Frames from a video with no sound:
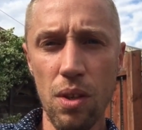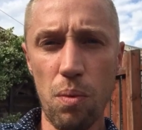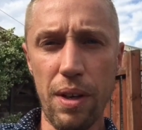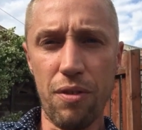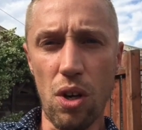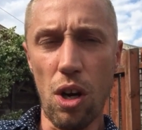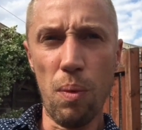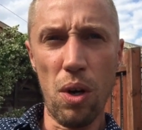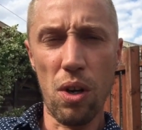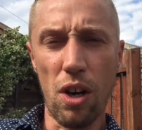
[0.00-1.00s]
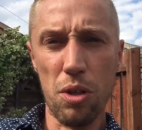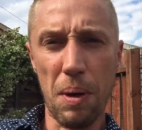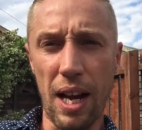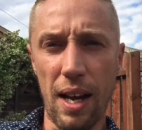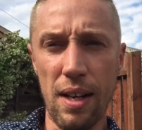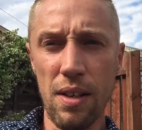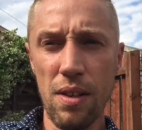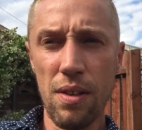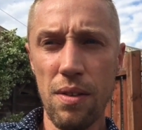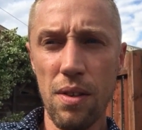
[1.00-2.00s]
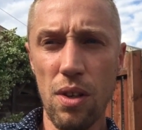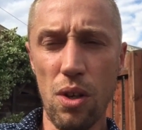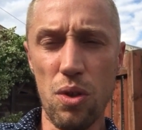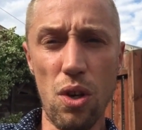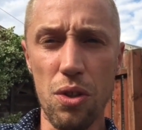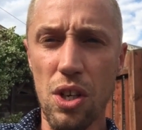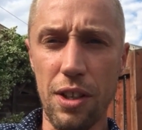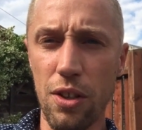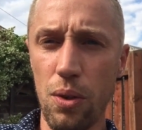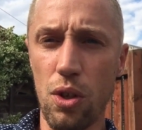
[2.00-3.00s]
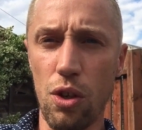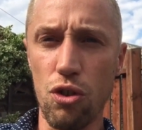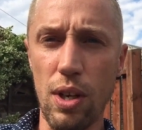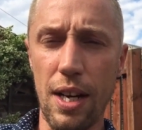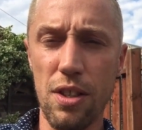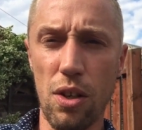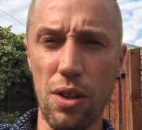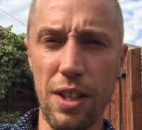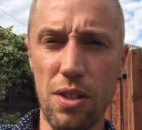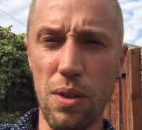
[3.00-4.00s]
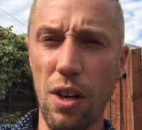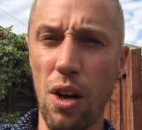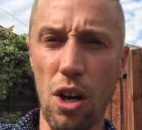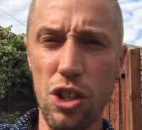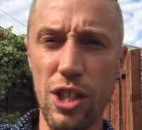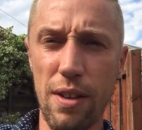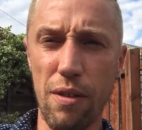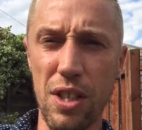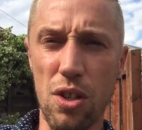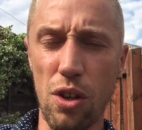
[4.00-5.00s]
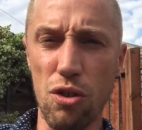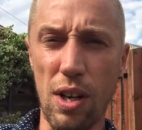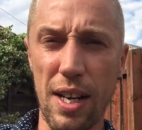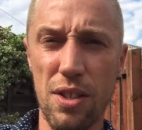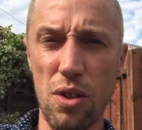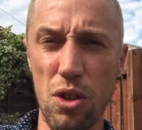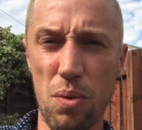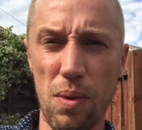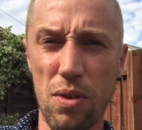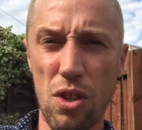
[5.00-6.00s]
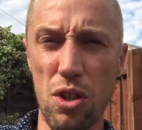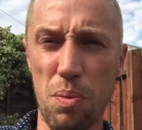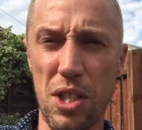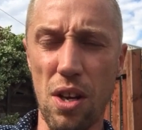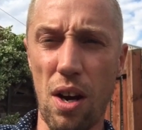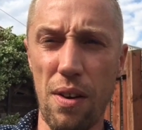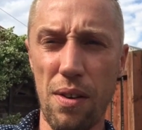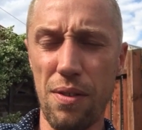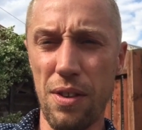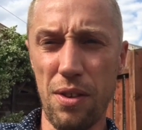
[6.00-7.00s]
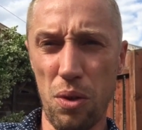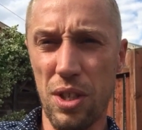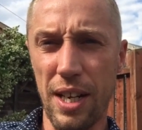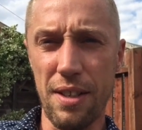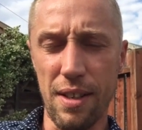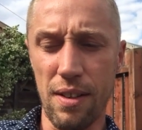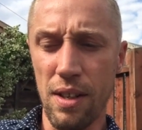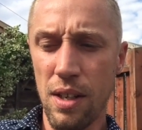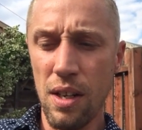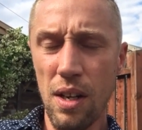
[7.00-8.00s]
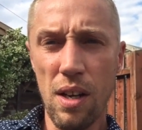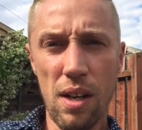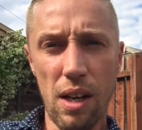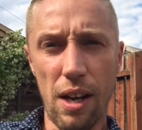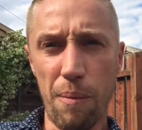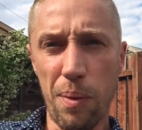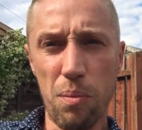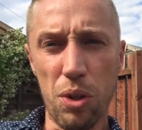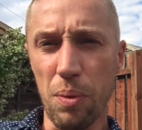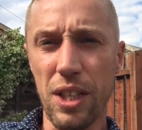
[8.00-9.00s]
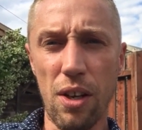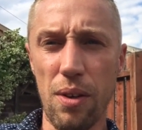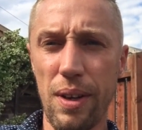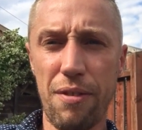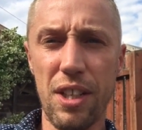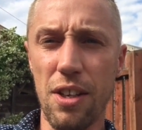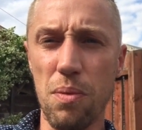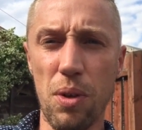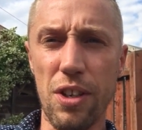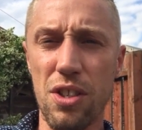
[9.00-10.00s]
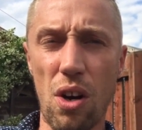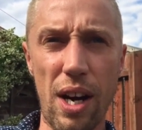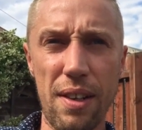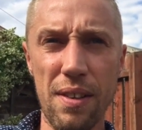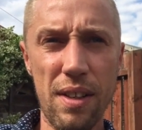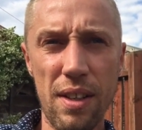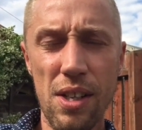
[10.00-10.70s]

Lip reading: we've got a world-class player who's not signed a new contract and gone into the last year of his contract as soon as we start the new season. What do we do? If he doesn't want to sign,